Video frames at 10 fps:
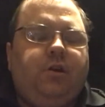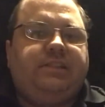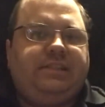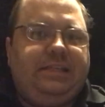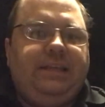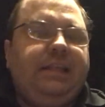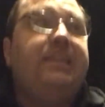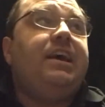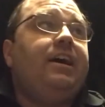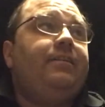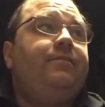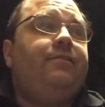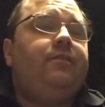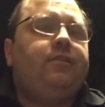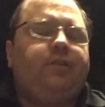steal a
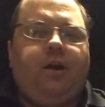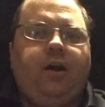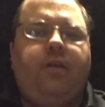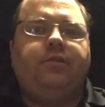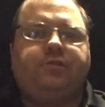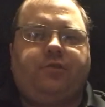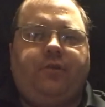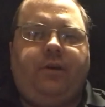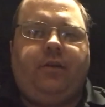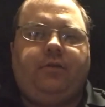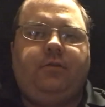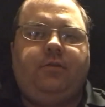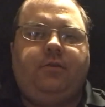knife, cut the screen,